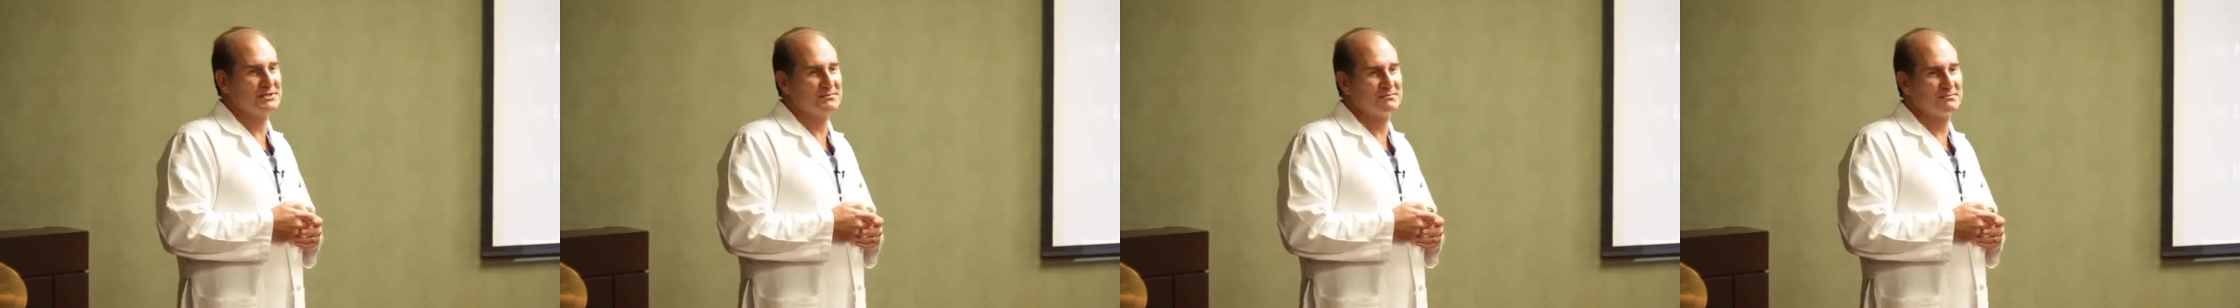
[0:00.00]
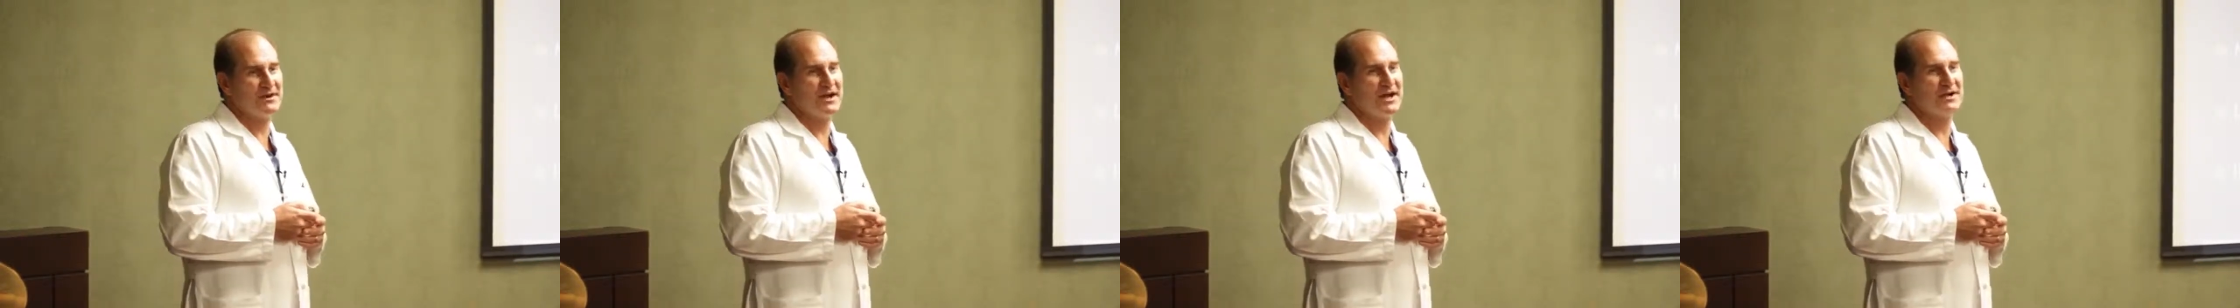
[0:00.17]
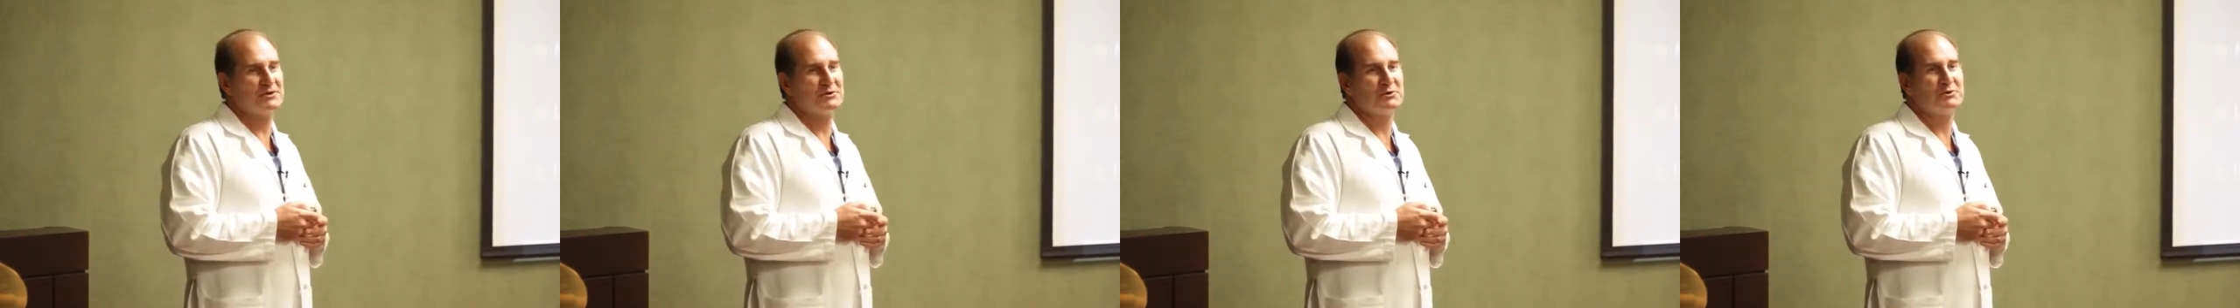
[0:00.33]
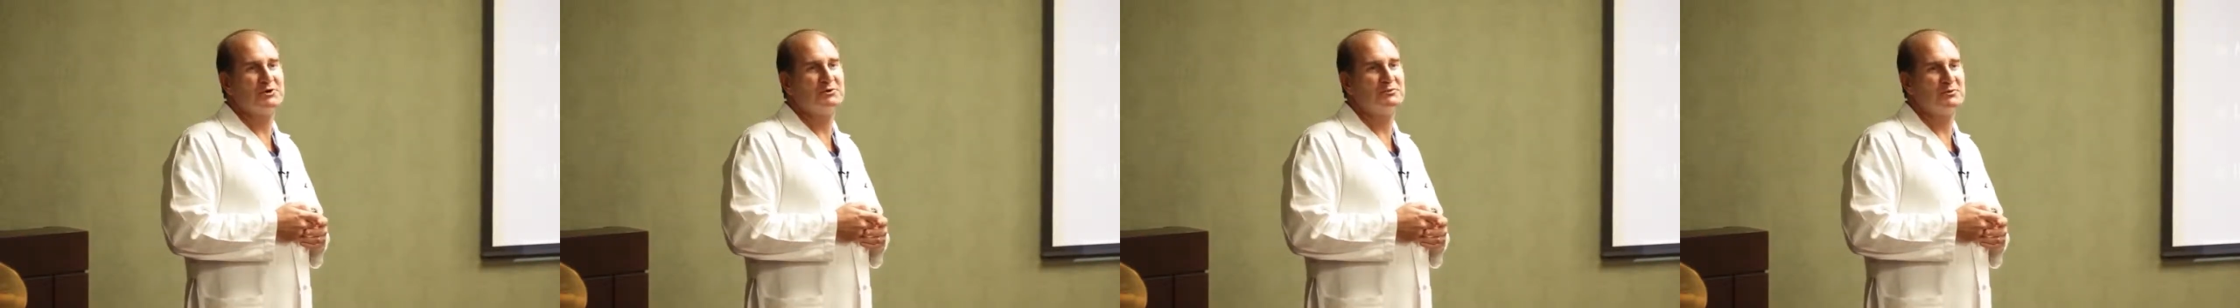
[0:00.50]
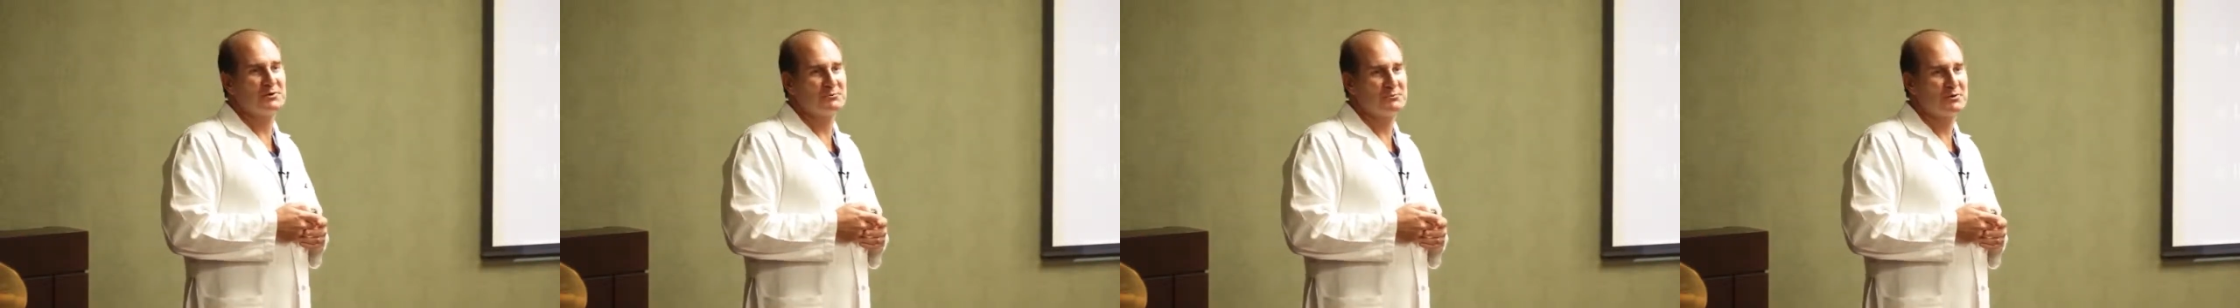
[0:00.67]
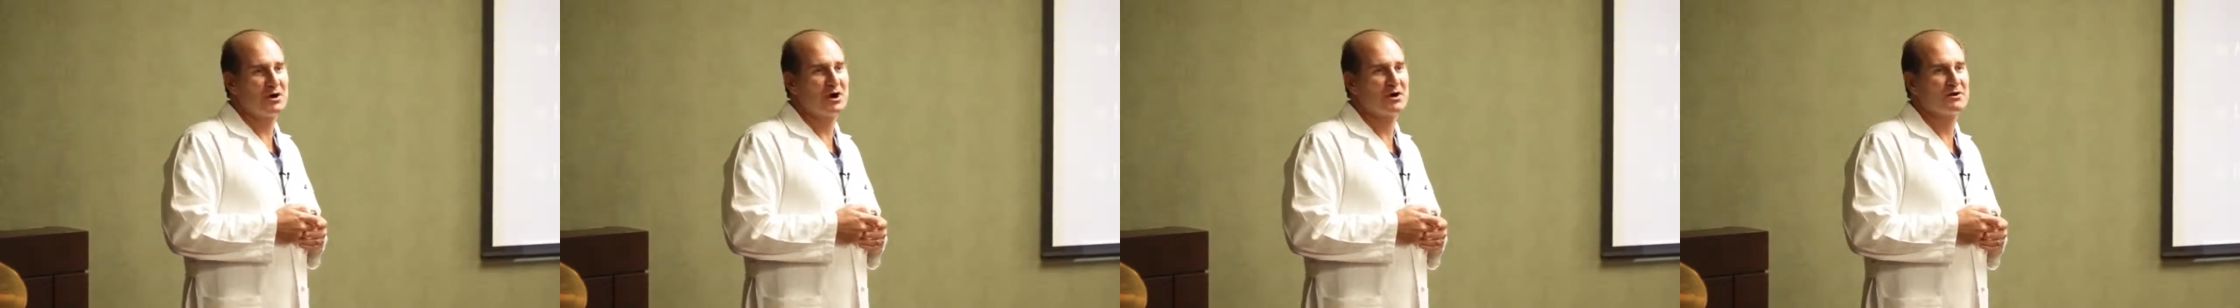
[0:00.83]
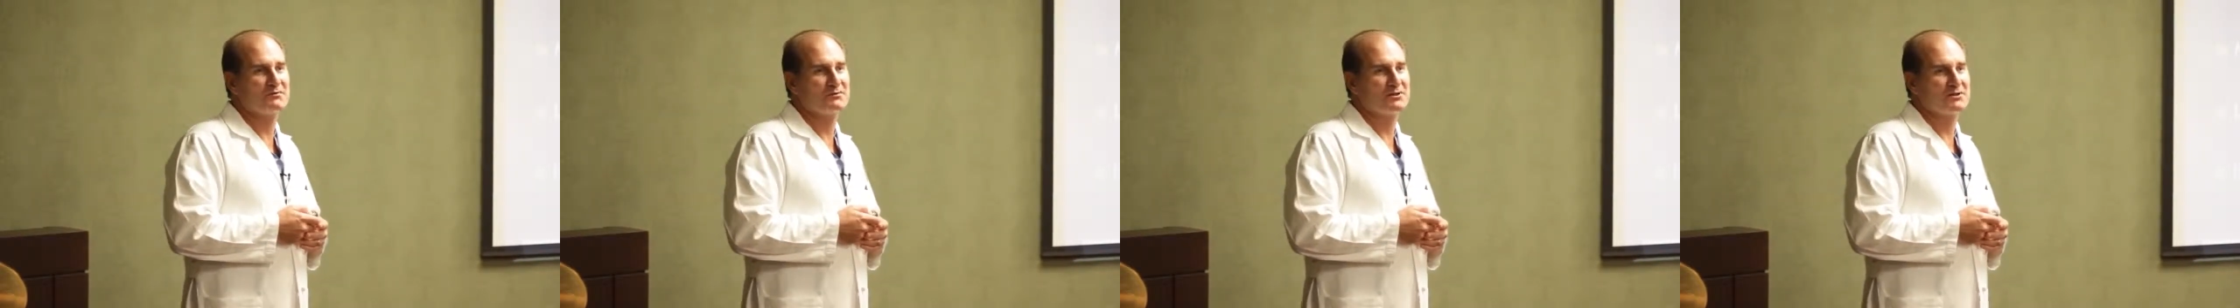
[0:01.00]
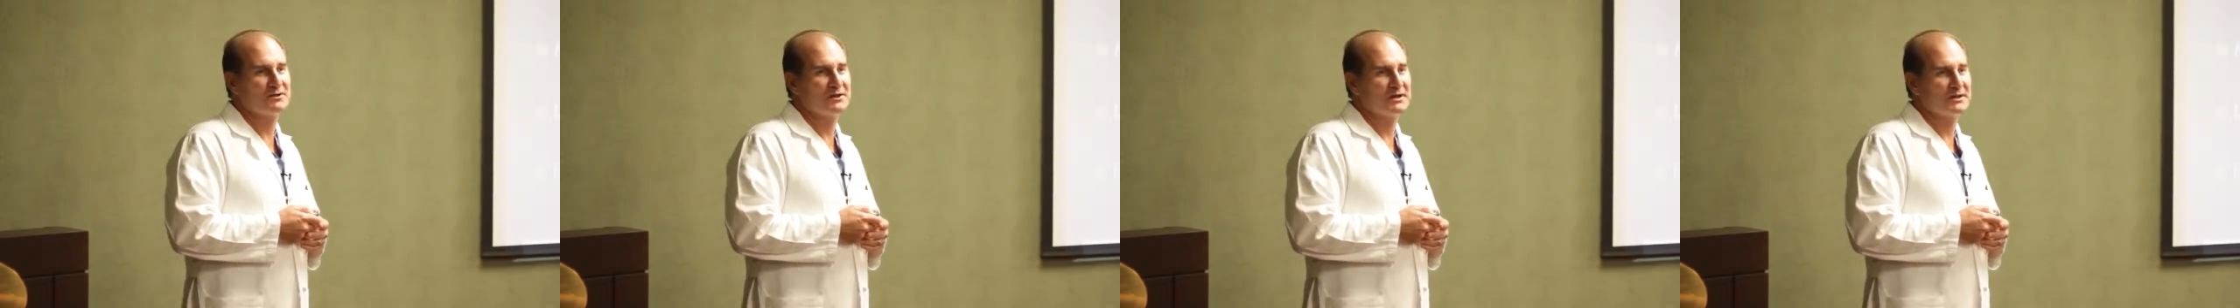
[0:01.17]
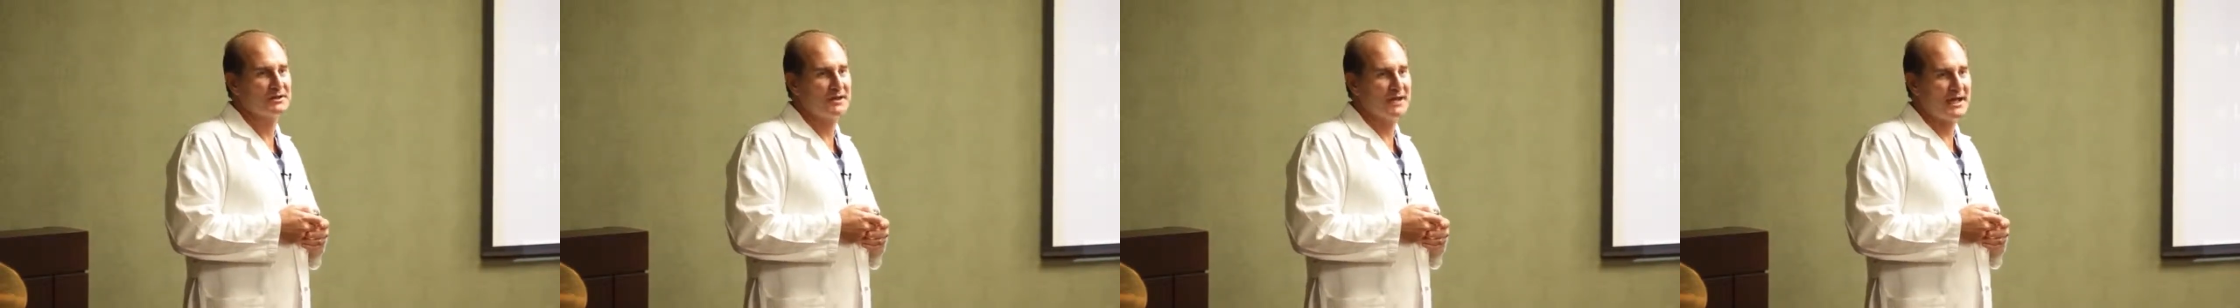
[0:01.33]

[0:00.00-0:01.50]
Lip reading: confined to only one part of their knee.